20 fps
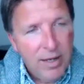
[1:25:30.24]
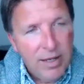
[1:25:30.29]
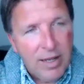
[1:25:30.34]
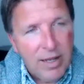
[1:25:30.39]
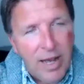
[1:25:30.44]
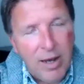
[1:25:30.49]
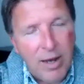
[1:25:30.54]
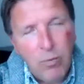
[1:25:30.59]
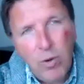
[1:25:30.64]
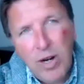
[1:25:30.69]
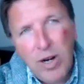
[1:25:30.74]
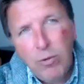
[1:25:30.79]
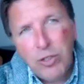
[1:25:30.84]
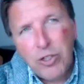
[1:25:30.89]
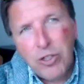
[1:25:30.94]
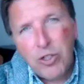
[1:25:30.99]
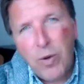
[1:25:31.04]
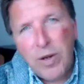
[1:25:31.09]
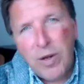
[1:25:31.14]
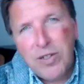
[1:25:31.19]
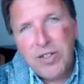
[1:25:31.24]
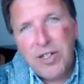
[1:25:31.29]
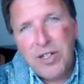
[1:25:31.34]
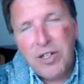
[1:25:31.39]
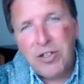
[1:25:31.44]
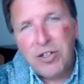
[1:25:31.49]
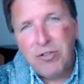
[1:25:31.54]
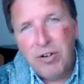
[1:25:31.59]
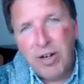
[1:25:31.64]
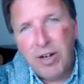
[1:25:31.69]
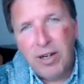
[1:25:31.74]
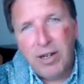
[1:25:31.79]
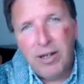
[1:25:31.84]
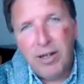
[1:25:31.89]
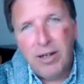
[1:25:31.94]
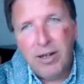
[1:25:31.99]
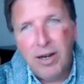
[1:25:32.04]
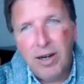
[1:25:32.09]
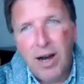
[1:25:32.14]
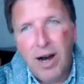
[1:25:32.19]
And when I was
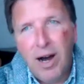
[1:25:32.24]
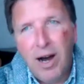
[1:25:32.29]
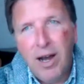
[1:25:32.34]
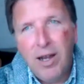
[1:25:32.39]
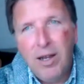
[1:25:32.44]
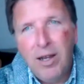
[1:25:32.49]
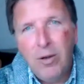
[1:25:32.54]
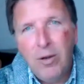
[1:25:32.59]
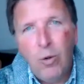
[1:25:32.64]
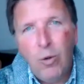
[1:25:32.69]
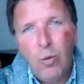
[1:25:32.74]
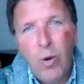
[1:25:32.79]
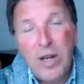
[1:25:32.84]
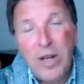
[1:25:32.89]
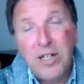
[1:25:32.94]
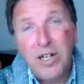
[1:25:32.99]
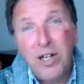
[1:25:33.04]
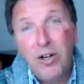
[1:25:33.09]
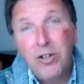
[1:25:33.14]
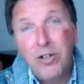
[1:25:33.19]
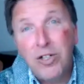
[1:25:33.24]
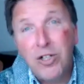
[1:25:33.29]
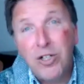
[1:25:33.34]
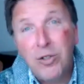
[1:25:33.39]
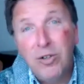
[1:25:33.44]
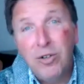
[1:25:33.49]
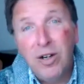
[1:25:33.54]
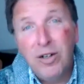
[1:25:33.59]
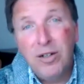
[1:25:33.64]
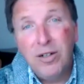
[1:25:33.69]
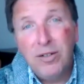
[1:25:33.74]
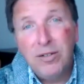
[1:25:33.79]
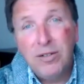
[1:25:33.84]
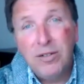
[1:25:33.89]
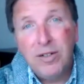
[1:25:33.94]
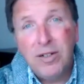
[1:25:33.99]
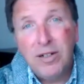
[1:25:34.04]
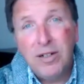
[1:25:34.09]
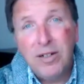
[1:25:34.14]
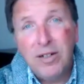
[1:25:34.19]
23, I went along to a,
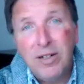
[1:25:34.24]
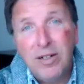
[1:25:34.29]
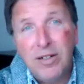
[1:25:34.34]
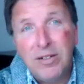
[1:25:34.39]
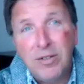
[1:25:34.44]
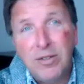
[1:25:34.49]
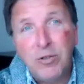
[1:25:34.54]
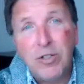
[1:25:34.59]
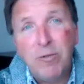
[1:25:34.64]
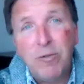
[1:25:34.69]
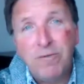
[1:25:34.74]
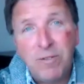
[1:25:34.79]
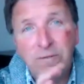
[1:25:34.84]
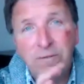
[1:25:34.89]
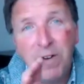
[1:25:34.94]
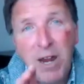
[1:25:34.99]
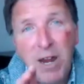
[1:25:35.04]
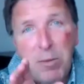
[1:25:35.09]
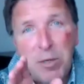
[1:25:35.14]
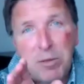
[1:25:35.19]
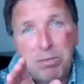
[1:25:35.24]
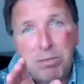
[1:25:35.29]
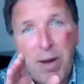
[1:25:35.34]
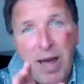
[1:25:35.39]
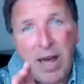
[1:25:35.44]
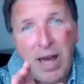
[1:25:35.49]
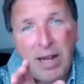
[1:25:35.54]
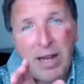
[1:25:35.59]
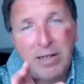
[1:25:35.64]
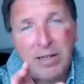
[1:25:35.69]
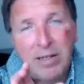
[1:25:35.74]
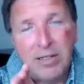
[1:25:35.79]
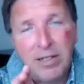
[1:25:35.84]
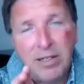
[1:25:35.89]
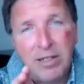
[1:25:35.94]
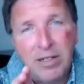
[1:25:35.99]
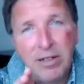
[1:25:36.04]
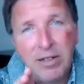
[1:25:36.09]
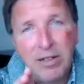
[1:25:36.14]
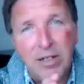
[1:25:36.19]
there's a famous band,
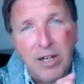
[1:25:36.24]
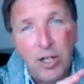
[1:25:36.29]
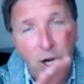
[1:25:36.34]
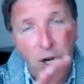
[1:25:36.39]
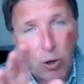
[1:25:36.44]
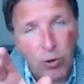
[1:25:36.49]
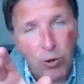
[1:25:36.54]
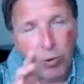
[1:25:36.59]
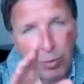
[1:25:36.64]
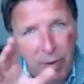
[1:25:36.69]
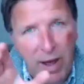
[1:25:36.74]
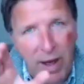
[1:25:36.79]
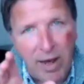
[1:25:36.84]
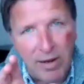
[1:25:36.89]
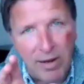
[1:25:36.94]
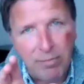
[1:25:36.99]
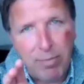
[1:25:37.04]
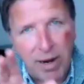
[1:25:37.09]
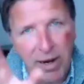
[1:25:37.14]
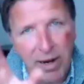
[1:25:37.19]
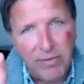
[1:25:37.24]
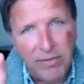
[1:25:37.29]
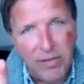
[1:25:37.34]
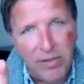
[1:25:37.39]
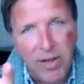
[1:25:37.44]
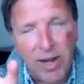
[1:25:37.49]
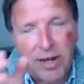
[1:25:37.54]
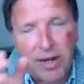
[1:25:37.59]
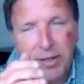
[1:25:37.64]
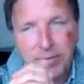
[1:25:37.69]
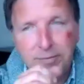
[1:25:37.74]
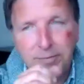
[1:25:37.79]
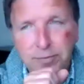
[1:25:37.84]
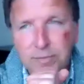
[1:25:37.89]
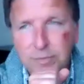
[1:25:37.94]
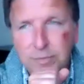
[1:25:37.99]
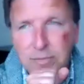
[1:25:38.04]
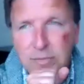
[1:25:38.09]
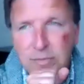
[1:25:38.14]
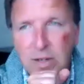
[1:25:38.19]
uh, a local band back in the day.
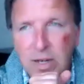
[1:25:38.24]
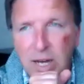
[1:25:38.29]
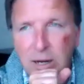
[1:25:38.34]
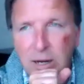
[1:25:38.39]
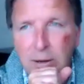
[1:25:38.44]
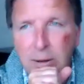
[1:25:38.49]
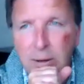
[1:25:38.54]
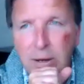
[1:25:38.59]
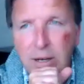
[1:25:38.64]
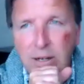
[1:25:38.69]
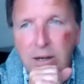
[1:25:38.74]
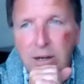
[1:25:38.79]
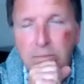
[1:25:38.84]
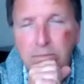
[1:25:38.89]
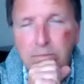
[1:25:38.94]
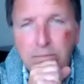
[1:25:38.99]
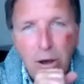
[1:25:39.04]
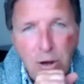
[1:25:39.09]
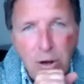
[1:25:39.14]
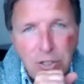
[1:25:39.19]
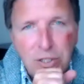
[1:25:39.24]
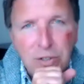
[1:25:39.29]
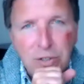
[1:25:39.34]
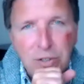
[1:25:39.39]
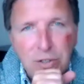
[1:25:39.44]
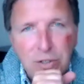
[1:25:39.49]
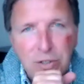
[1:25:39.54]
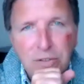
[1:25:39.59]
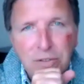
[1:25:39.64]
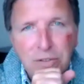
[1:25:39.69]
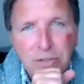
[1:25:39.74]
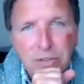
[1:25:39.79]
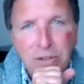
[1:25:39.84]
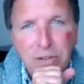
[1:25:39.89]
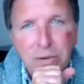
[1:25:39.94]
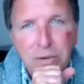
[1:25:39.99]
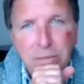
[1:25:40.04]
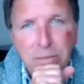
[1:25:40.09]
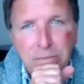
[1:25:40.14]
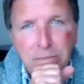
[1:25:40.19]
Uh, most of the
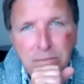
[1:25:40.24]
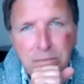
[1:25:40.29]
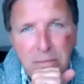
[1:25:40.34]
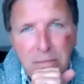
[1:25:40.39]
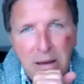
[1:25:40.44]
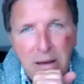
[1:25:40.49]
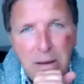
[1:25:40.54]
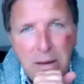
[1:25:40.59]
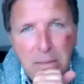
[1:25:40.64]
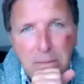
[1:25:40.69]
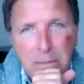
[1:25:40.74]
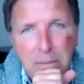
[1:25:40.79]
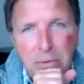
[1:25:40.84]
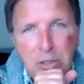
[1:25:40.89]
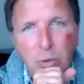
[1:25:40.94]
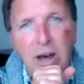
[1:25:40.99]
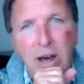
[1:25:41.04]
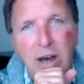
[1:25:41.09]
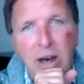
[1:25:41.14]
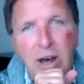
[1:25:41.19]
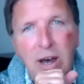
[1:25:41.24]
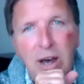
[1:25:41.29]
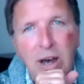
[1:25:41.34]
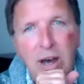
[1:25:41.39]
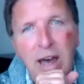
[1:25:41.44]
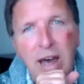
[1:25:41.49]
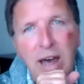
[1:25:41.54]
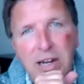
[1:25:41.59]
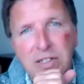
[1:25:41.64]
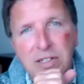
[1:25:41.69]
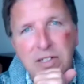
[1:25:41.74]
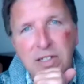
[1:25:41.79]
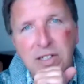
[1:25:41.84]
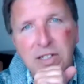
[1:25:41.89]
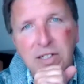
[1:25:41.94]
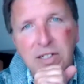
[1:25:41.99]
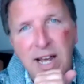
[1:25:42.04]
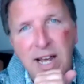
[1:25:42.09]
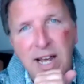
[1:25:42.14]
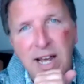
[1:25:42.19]
members were ex Ted Heath members.